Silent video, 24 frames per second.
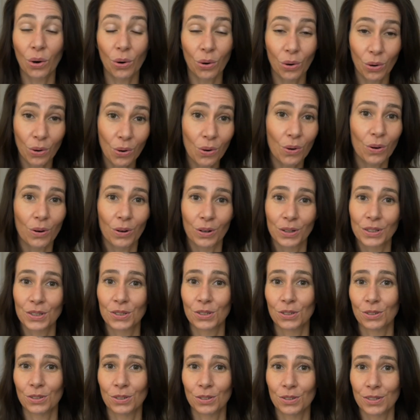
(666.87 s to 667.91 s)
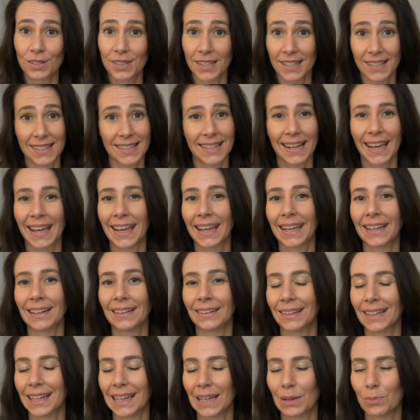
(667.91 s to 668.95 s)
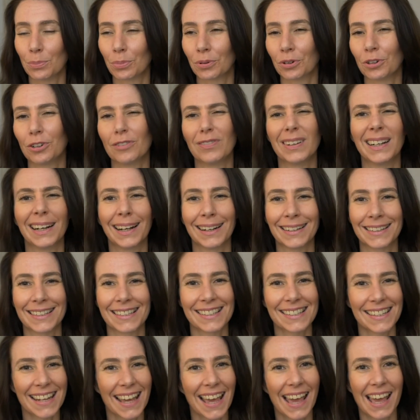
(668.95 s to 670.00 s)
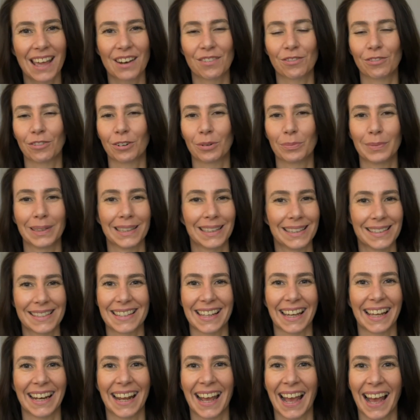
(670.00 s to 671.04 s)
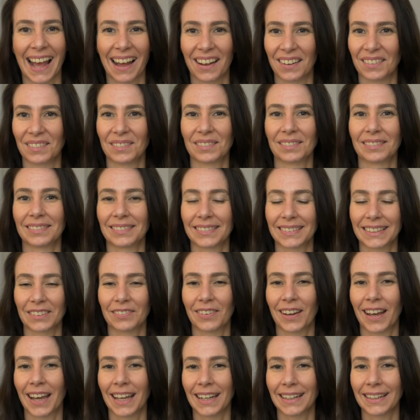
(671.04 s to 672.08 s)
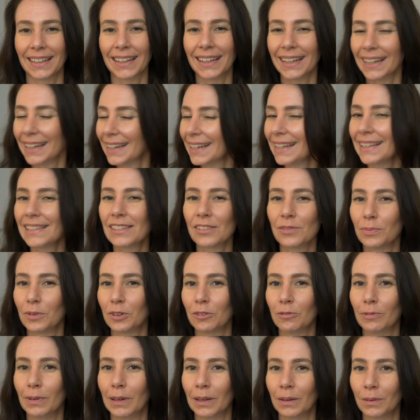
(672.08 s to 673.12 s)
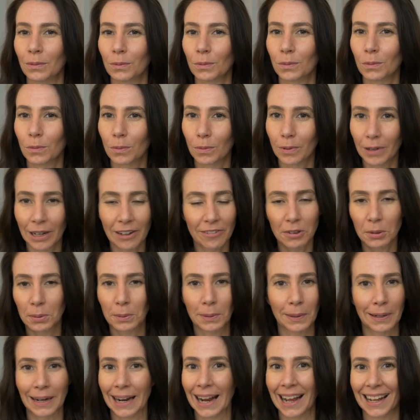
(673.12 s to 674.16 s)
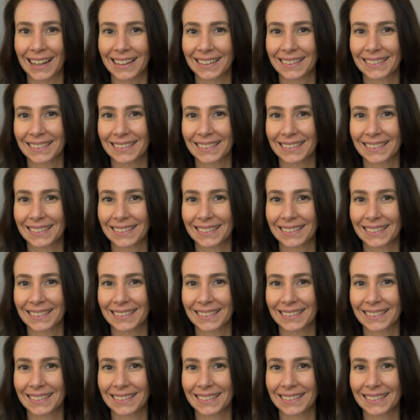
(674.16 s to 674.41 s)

or to sustain, improve, and understand from the inside out, to find ease of movement wherever we're at.